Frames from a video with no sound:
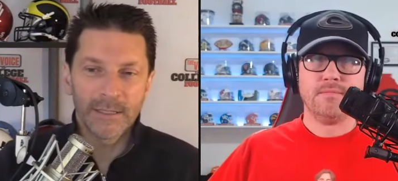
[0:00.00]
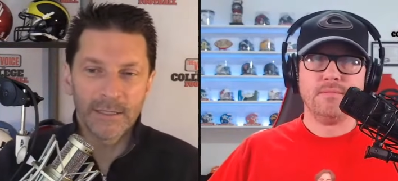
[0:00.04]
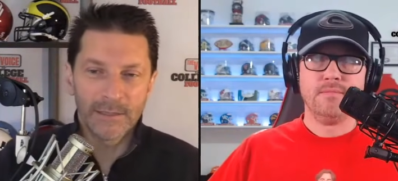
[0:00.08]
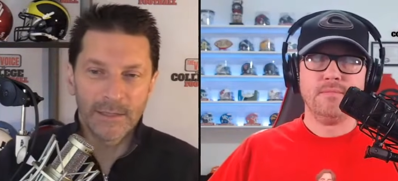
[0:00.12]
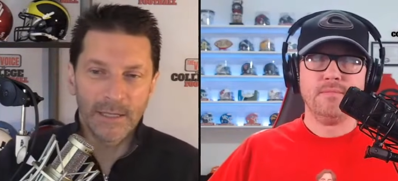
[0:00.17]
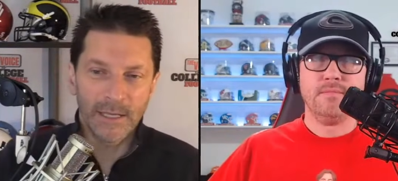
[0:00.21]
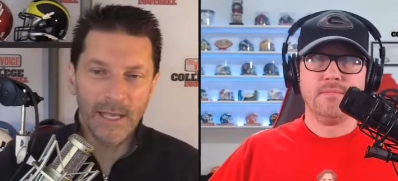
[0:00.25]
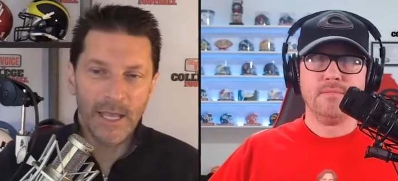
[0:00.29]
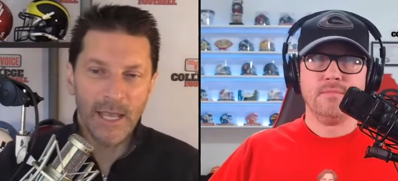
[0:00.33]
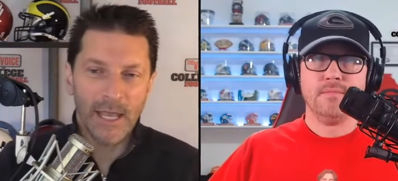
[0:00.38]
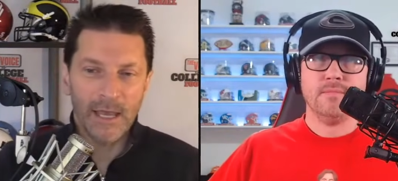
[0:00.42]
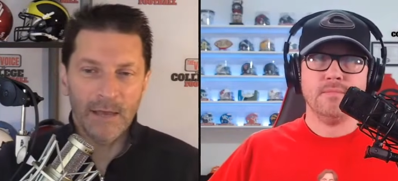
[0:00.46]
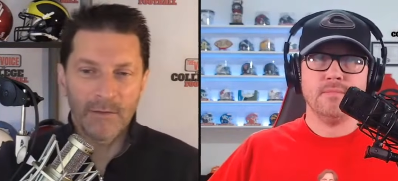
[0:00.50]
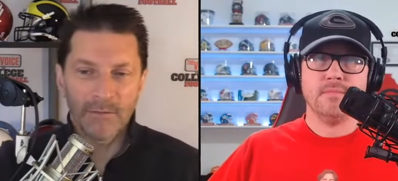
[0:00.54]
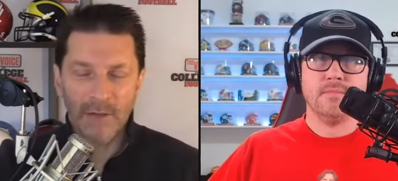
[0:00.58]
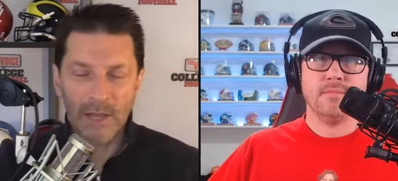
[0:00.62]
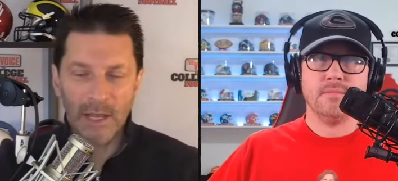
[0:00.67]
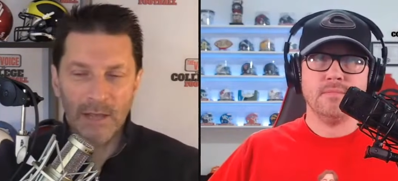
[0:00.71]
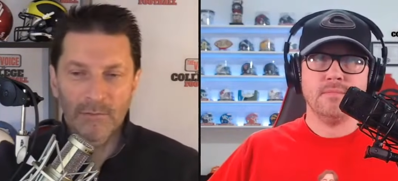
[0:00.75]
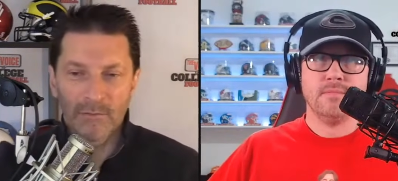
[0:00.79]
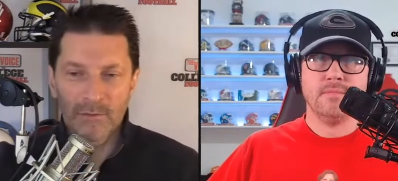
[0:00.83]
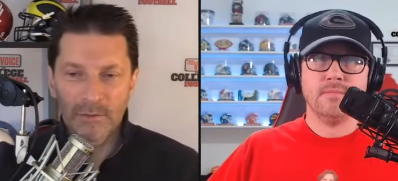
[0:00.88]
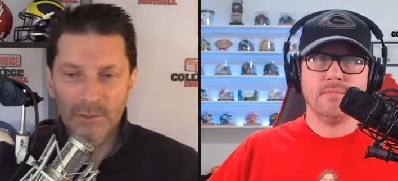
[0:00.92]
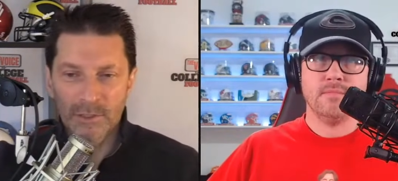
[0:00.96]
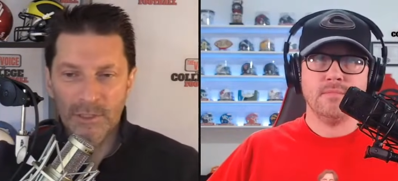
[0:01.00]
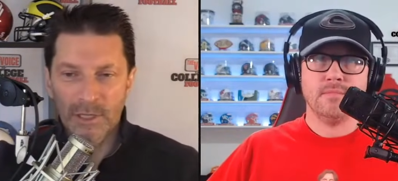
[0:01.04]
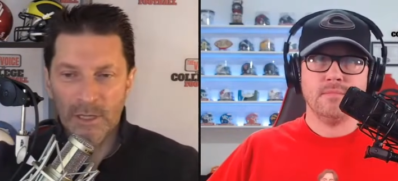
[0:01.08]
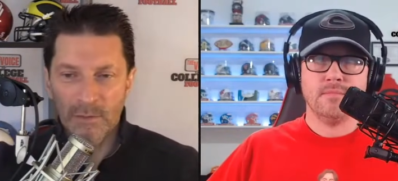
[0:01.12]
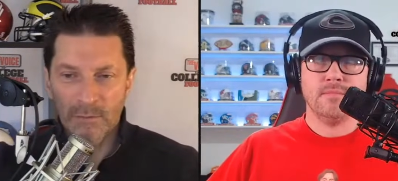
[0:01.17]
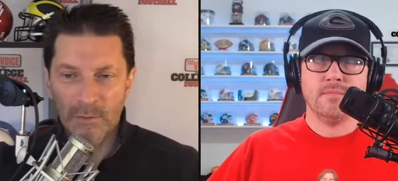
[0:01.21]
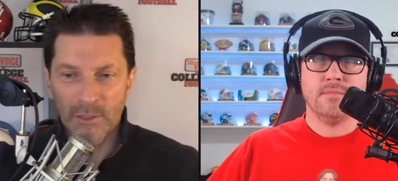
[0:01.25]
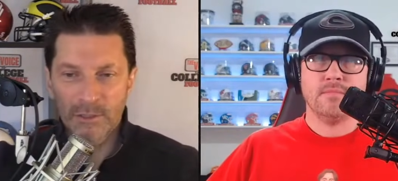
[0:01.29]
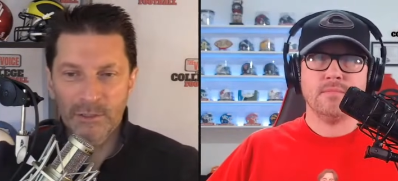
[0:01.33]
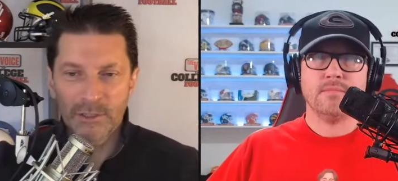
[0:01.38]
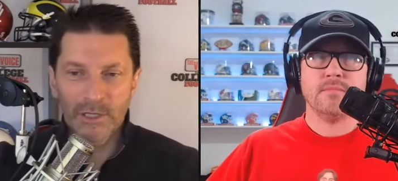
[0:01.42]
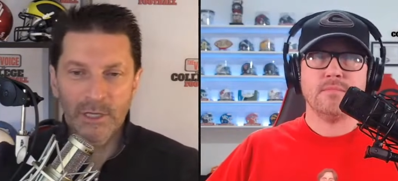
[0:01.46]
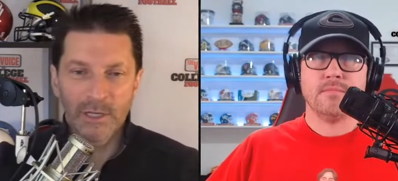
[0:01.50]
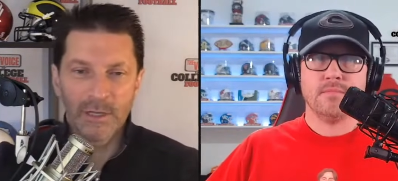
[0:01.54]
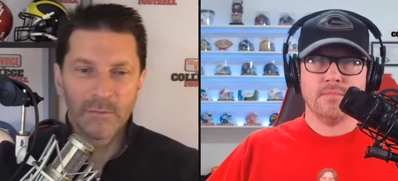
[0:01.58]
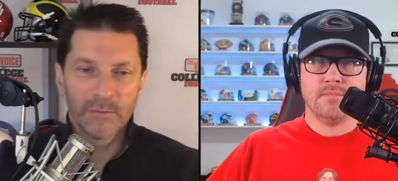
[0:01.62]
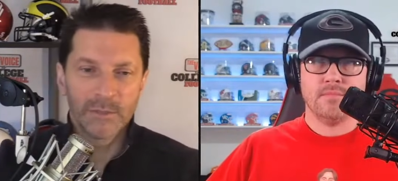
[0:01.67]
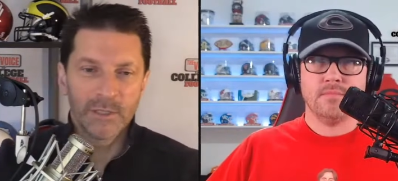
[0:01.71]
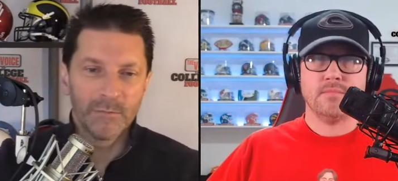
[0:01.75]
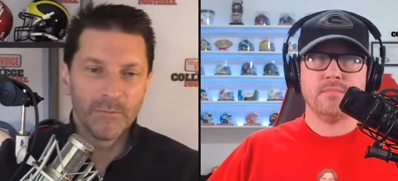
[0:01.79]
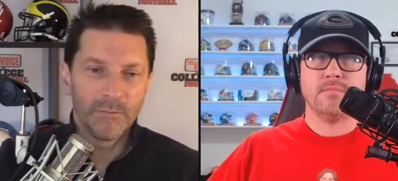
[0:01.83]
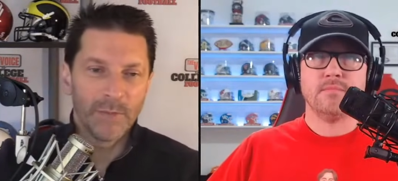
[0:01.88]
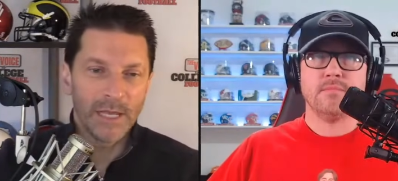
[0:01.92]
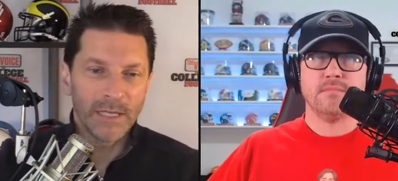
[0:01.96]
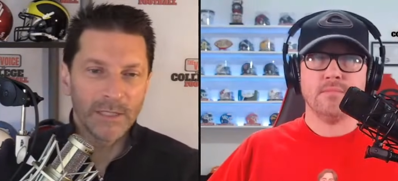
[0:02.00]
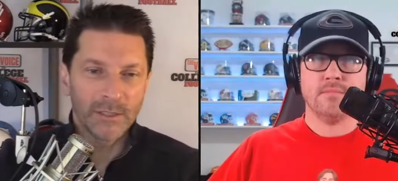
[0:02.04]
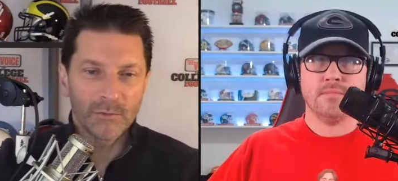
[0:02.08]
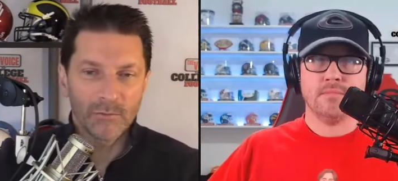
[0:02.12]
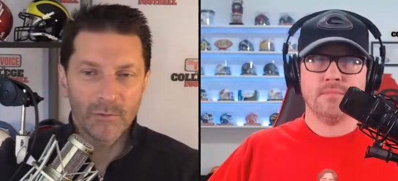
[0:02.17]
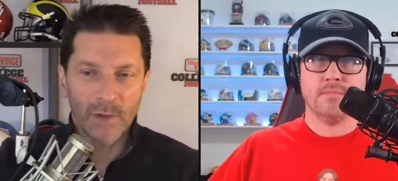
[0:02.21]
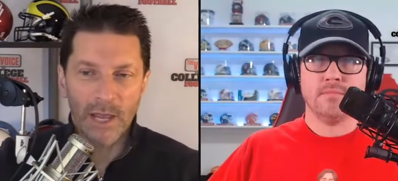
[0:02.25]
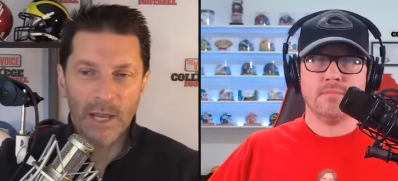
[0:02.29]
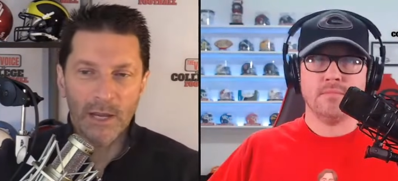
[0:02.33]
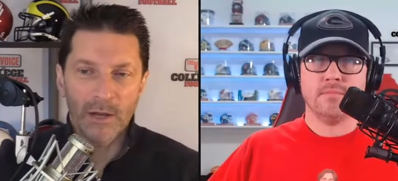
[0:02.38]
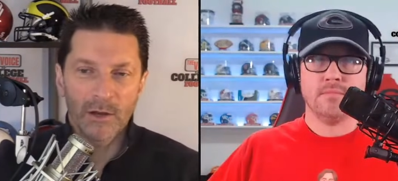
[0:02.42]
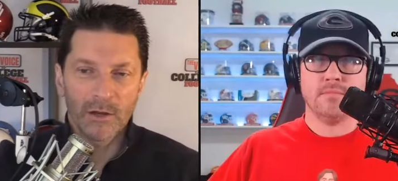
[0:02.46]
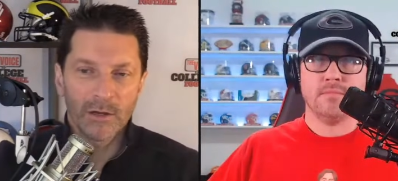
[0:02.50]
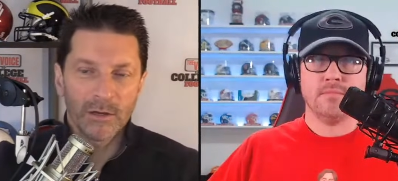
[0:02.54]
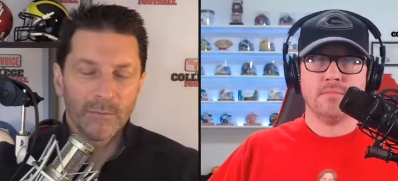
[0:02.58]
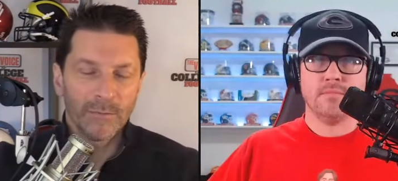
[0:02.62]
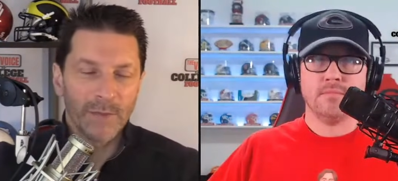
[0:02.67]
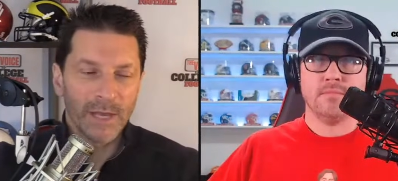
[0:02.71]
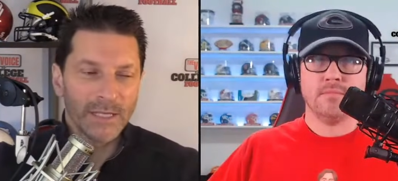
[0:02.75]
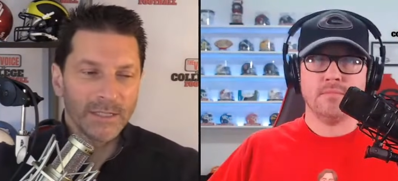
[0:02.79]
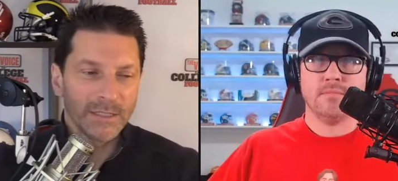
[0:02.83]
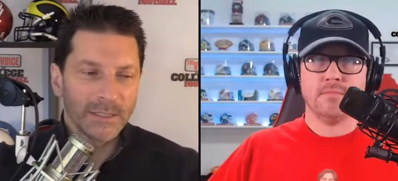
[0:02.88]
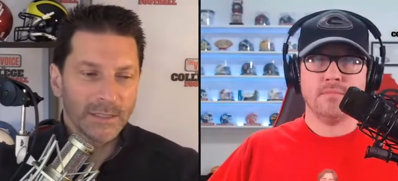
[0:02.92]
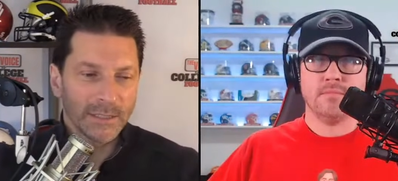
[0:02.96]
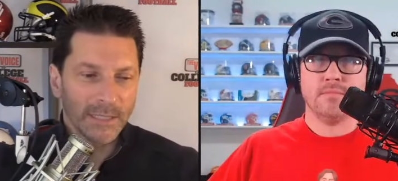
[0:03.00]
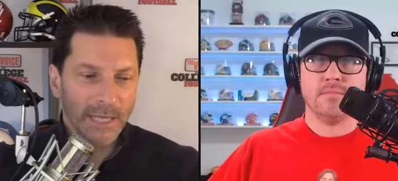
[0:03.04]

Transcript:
Speaker 1: that they have, conference championships and best record and best